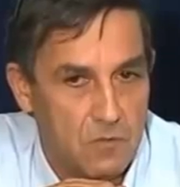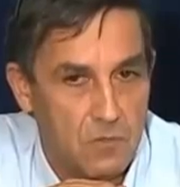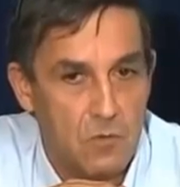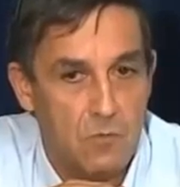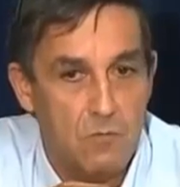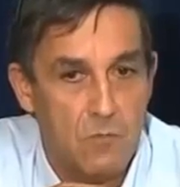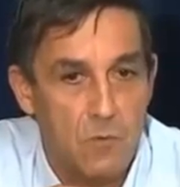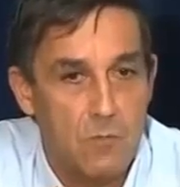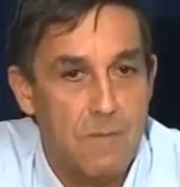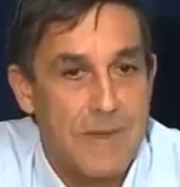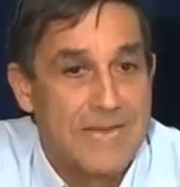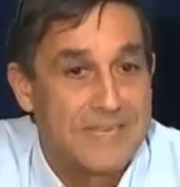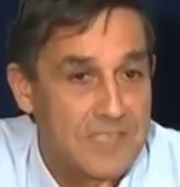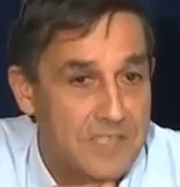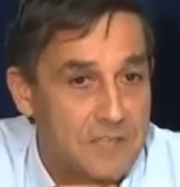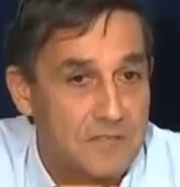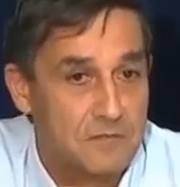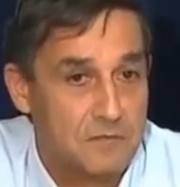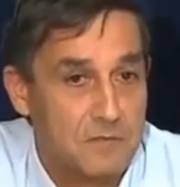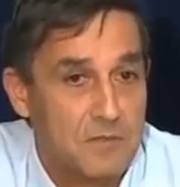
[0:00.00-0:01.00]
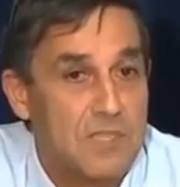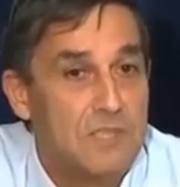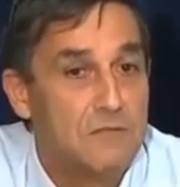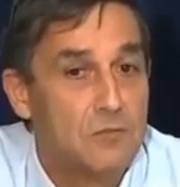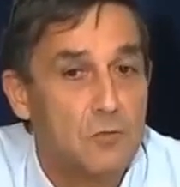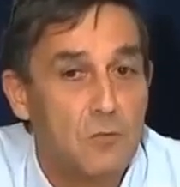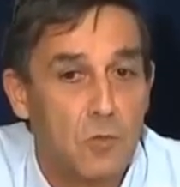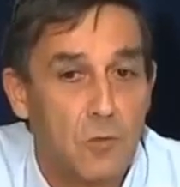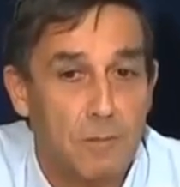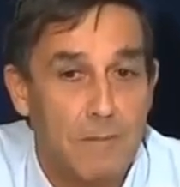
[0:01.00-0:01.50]
a massive,
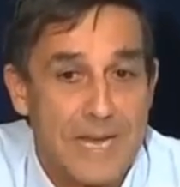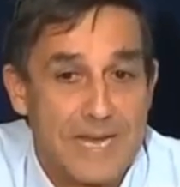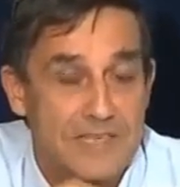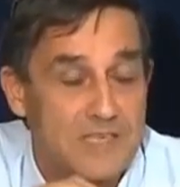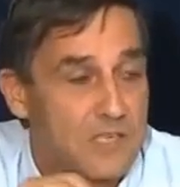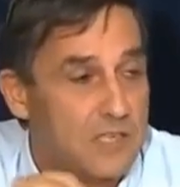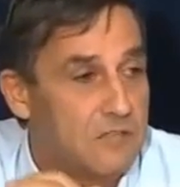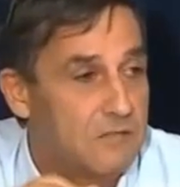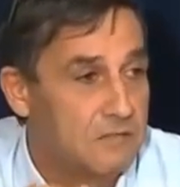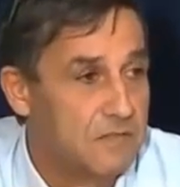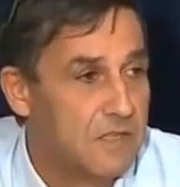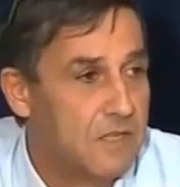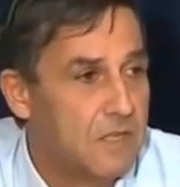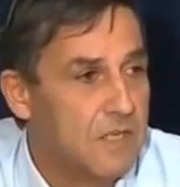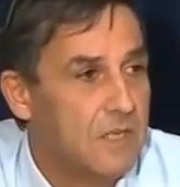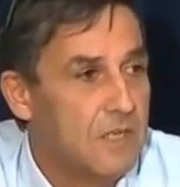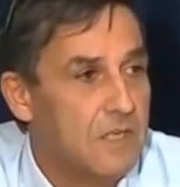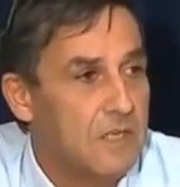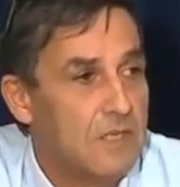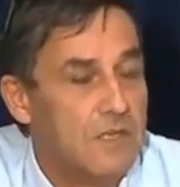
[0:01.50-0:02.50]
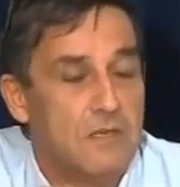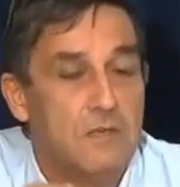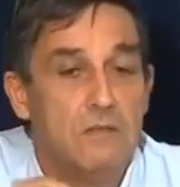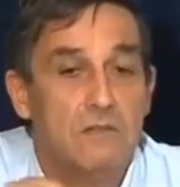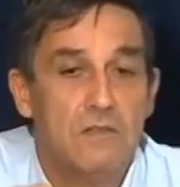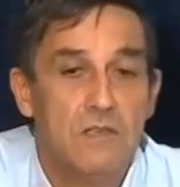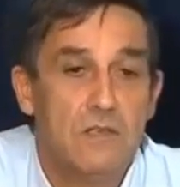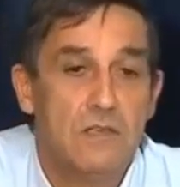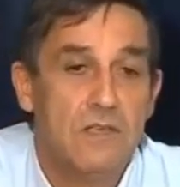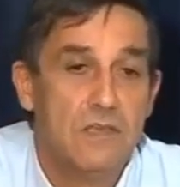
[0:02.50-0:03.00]
even more massive,
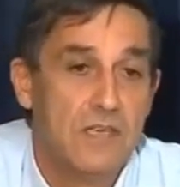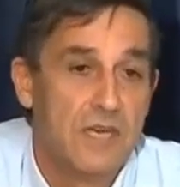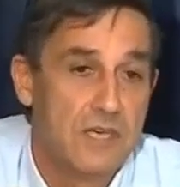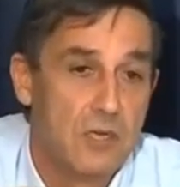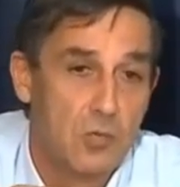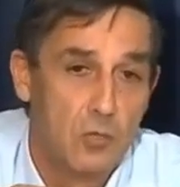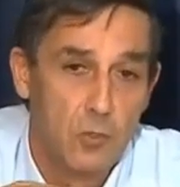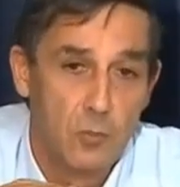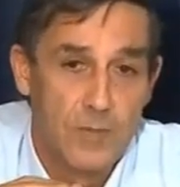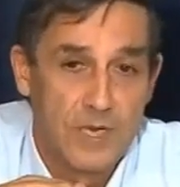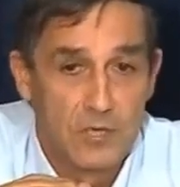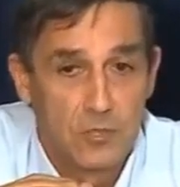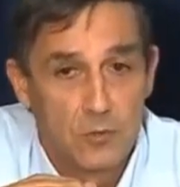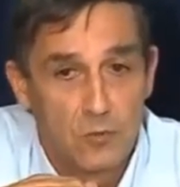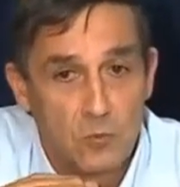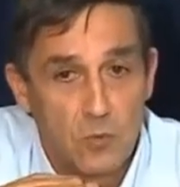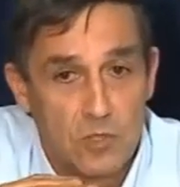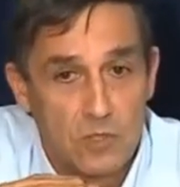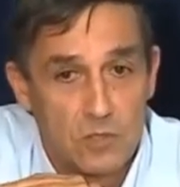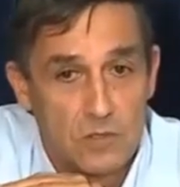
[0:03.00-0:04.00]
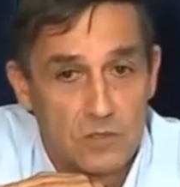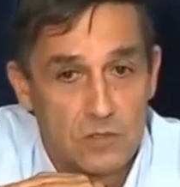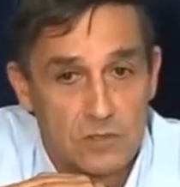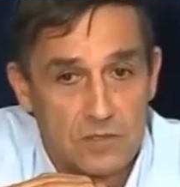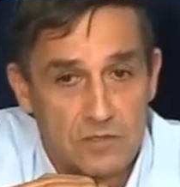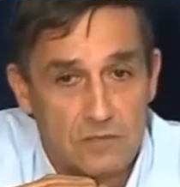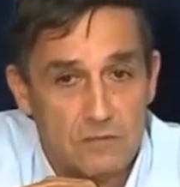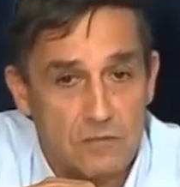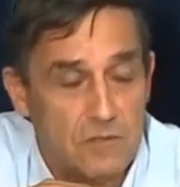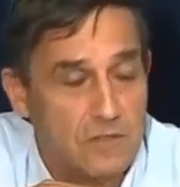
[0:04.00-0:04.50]
in the Anglo-American world,
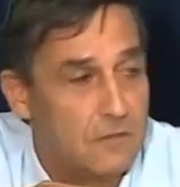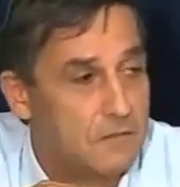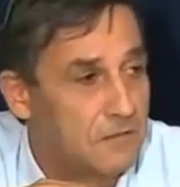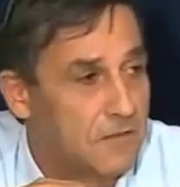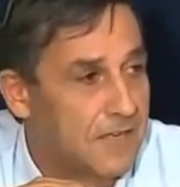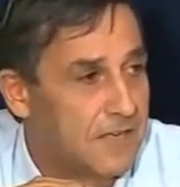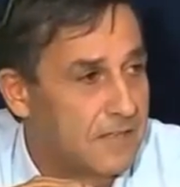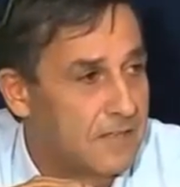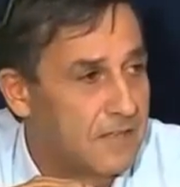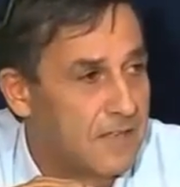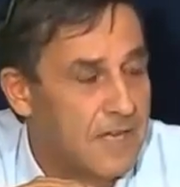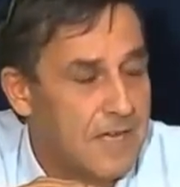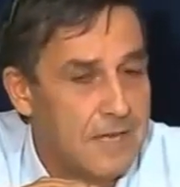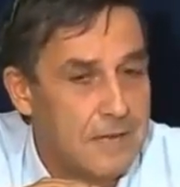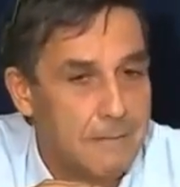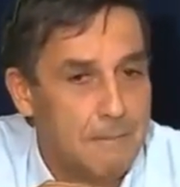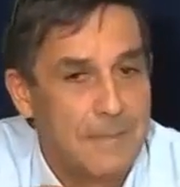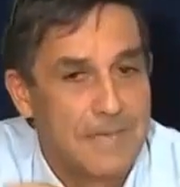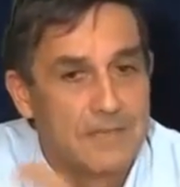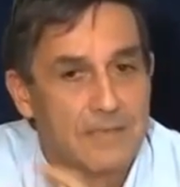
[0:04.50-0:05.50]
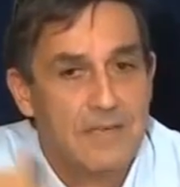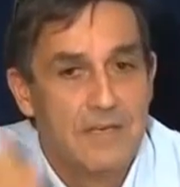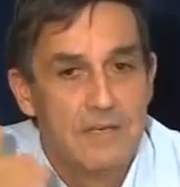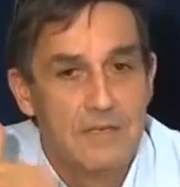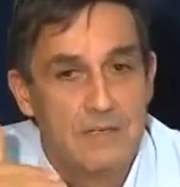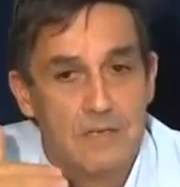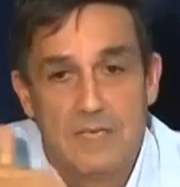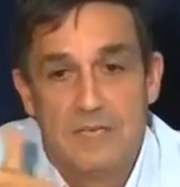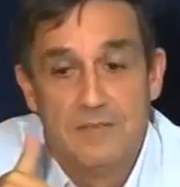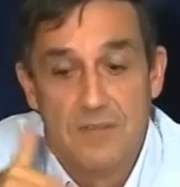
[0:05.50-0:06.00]
in fact. But
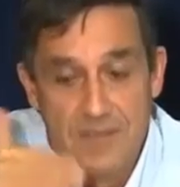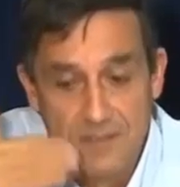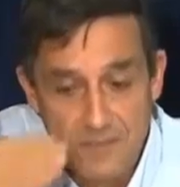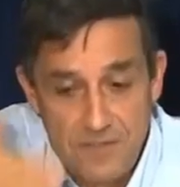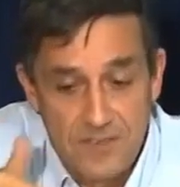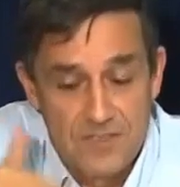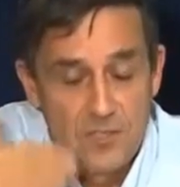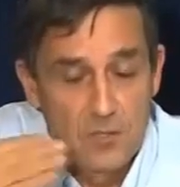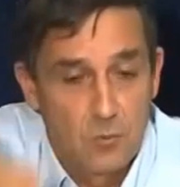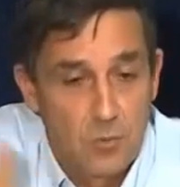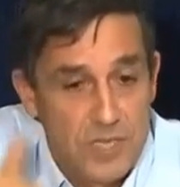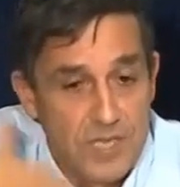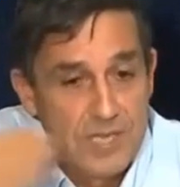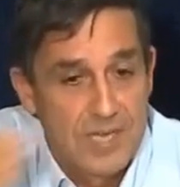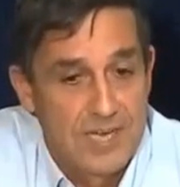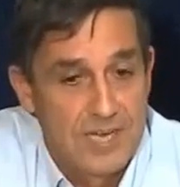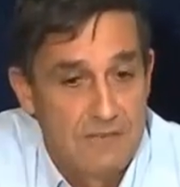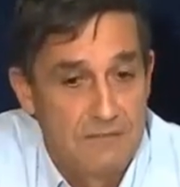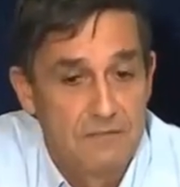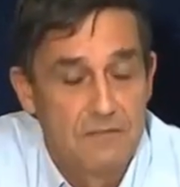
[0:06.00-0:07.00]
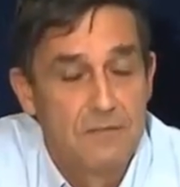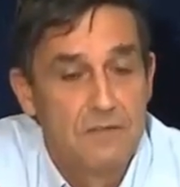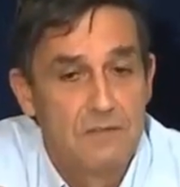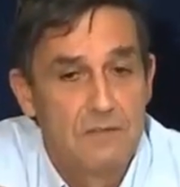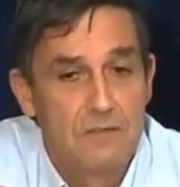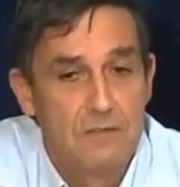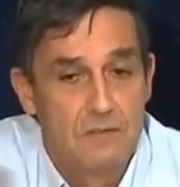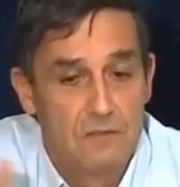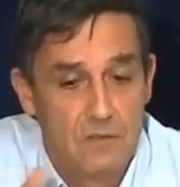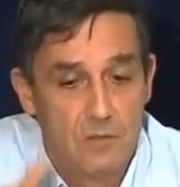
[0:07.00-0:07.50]
and this we have,
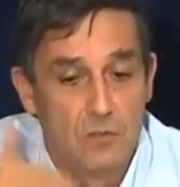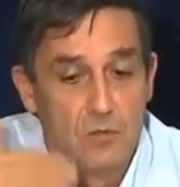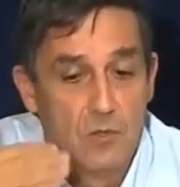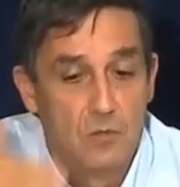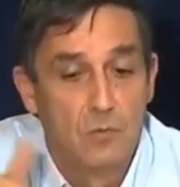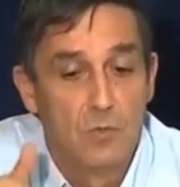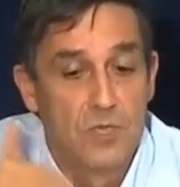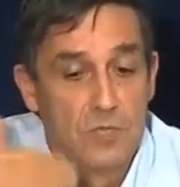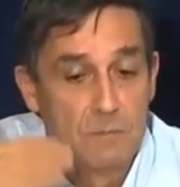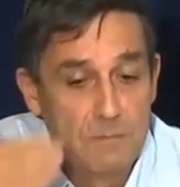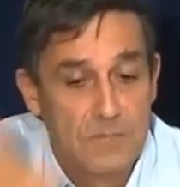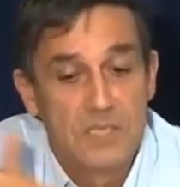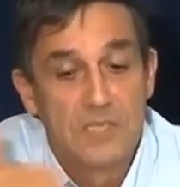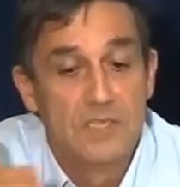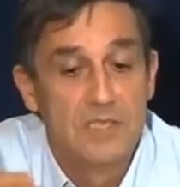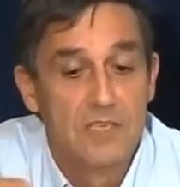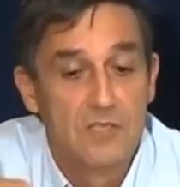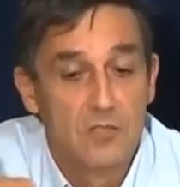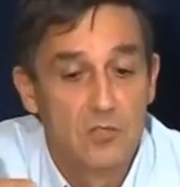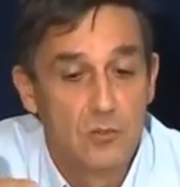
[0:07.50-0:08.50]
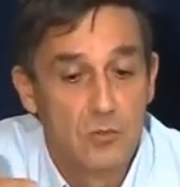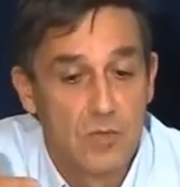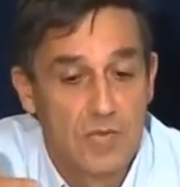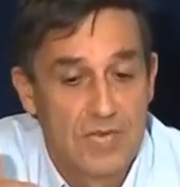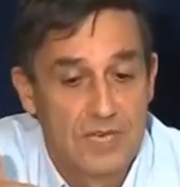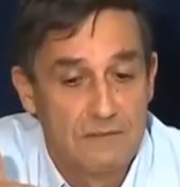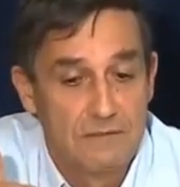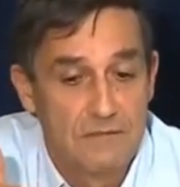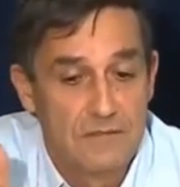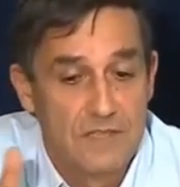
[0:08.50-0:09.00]
or we're beginning to
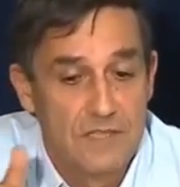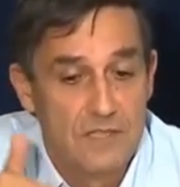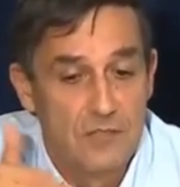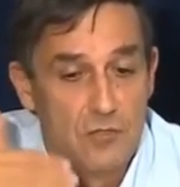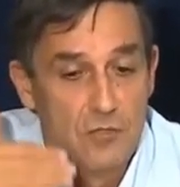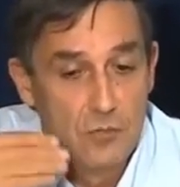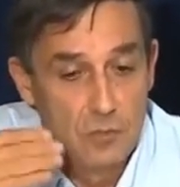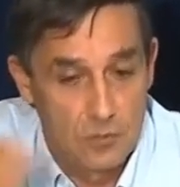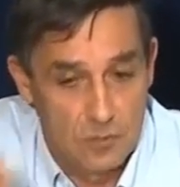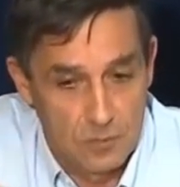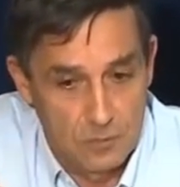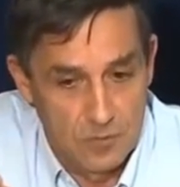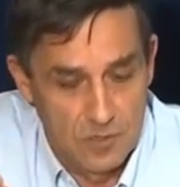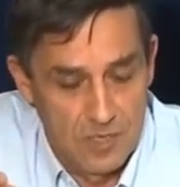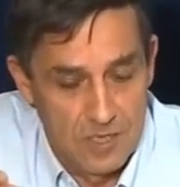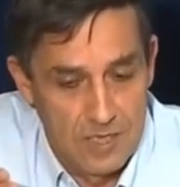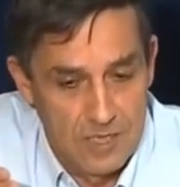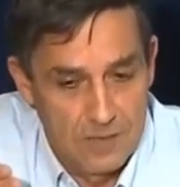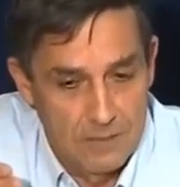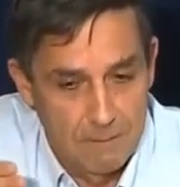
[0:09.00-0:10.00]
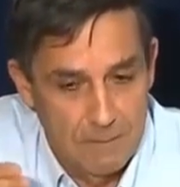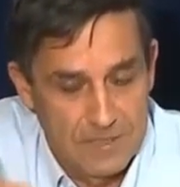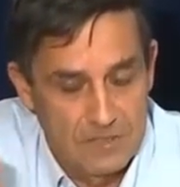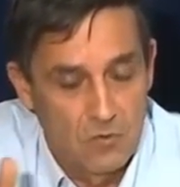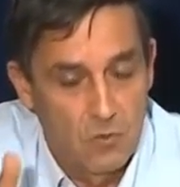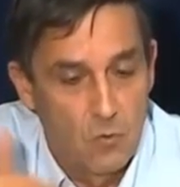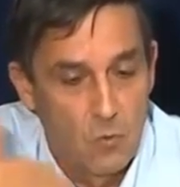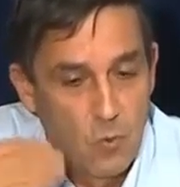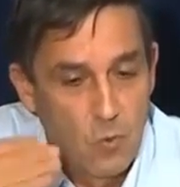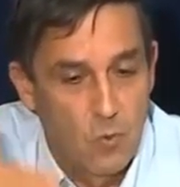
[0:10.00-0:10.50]
have in Europe. But
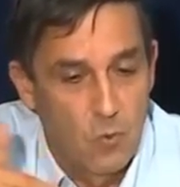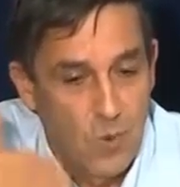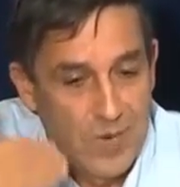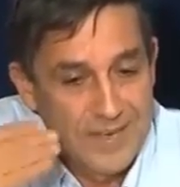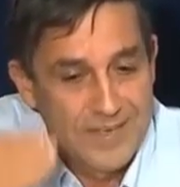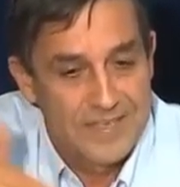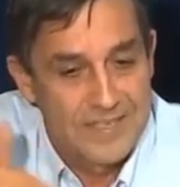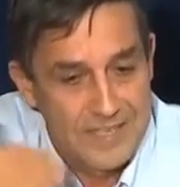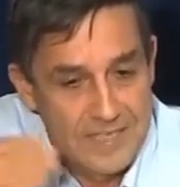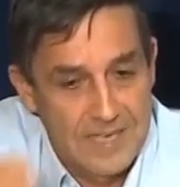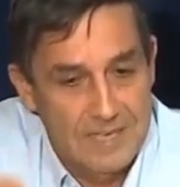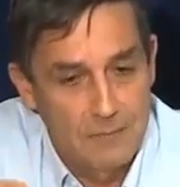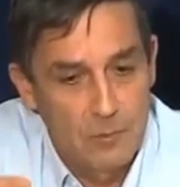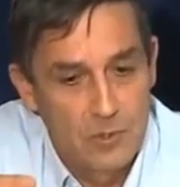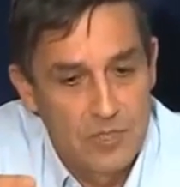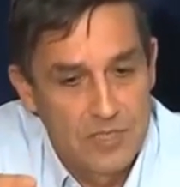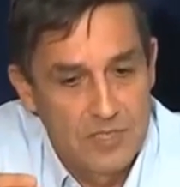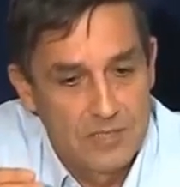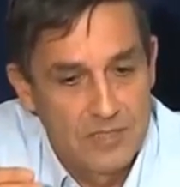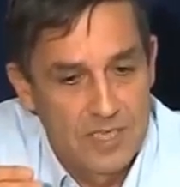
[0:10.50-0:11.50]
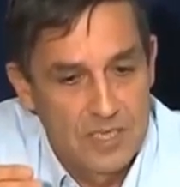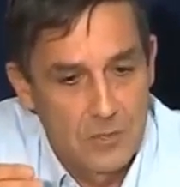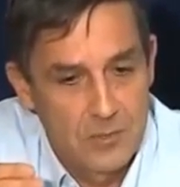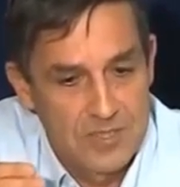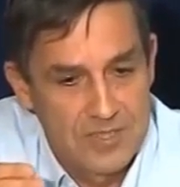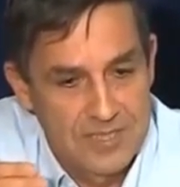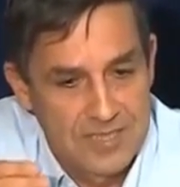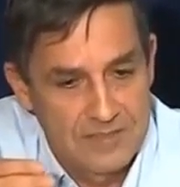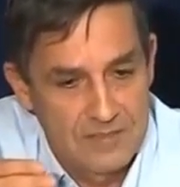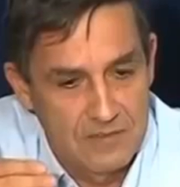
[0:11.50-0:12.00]
what is happening now
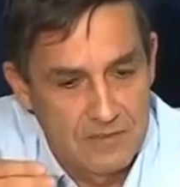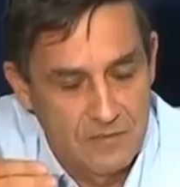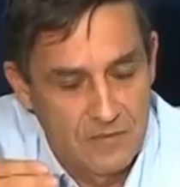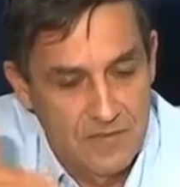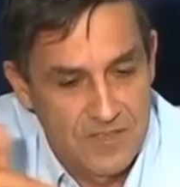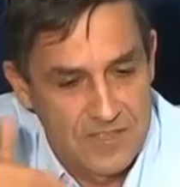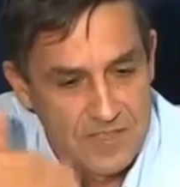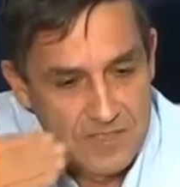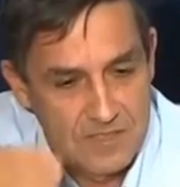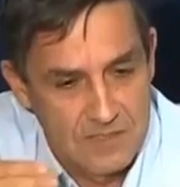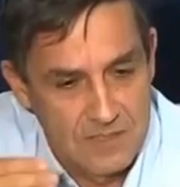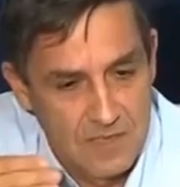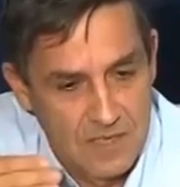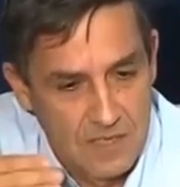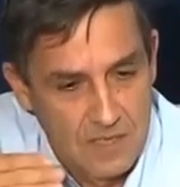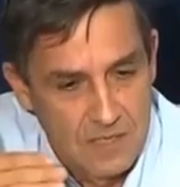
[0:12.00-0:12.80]
is that this,